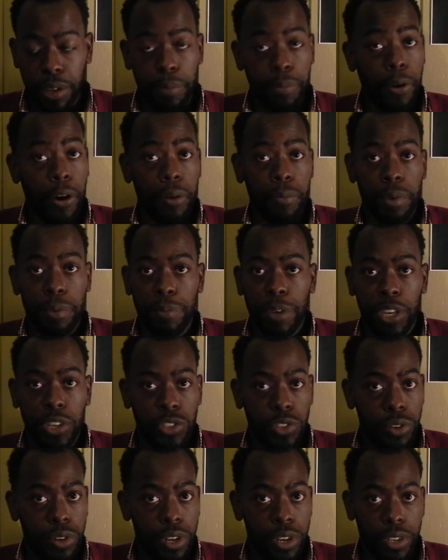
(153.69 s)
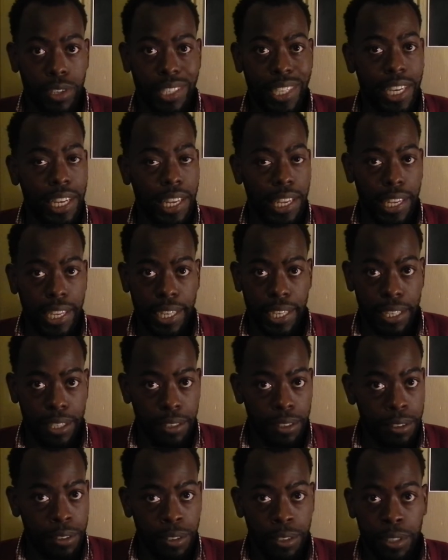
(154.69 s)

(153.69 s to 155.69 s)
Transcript: apartment. Make sure it is clean.